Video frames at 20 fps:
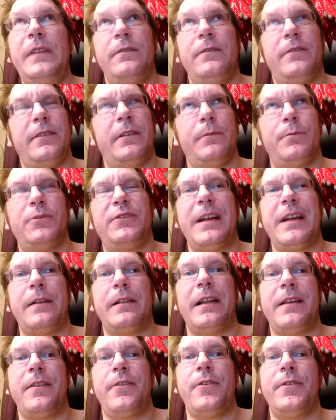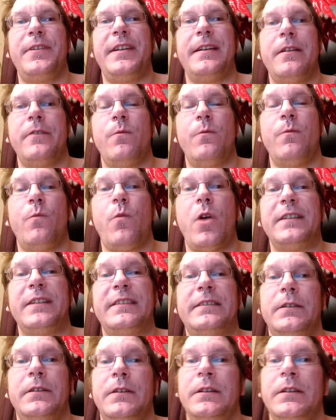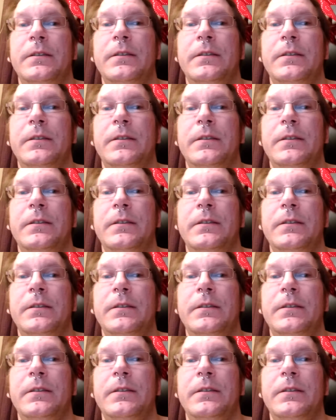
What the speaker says: So it'll push out like 1300 watts,